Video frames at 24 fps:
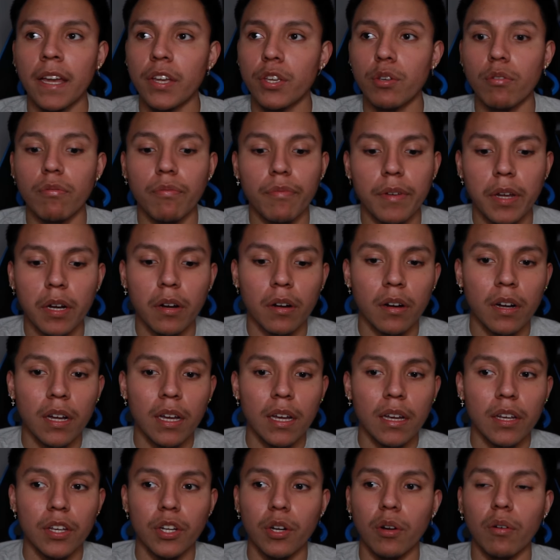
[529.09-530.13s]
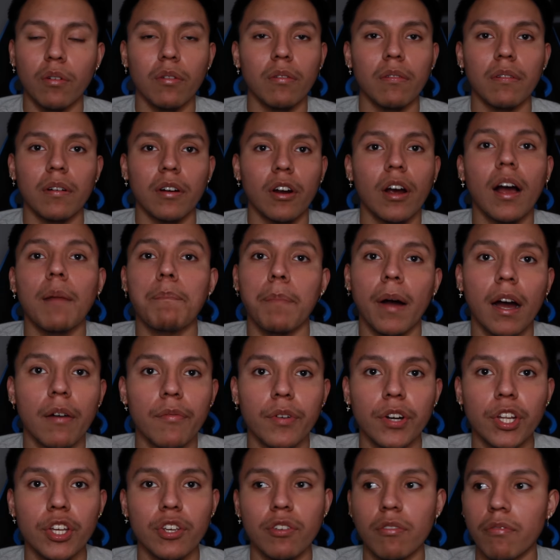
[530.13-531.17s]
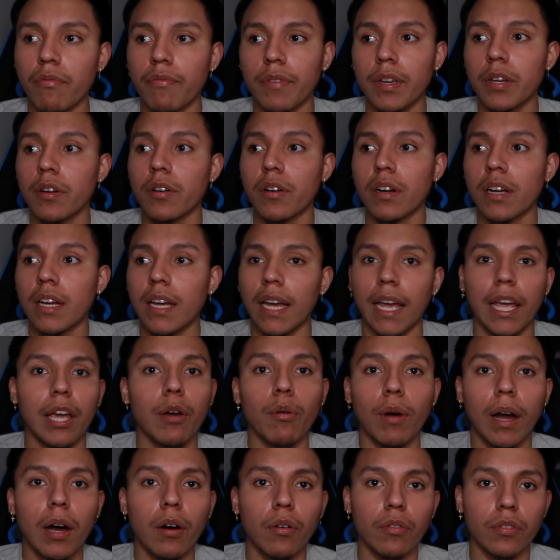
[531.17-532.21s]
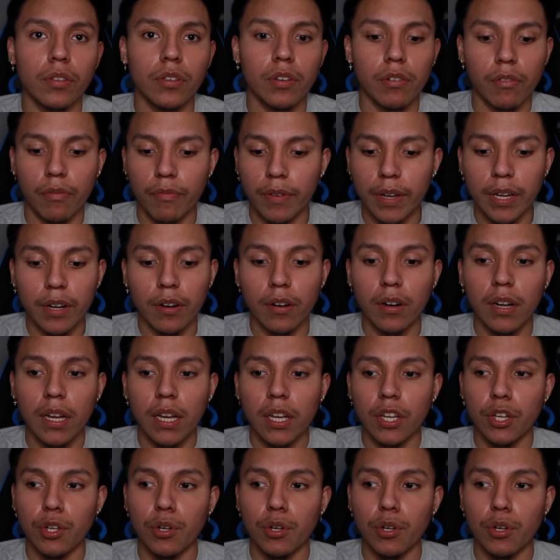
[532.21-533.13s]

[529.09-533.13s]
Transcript: You fear, you know, poverty, you fear ill health, you fear,